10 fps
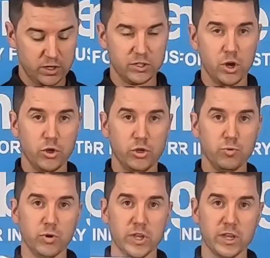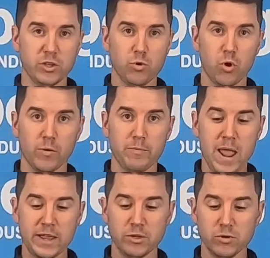So you will get your
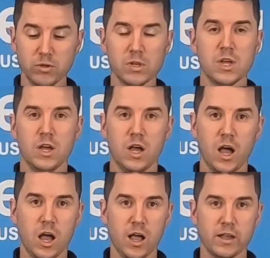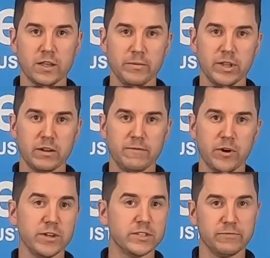manual coming in
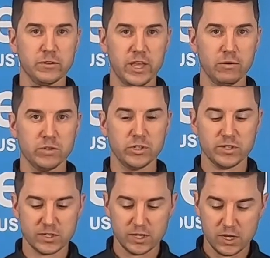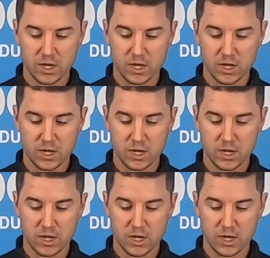various different languages,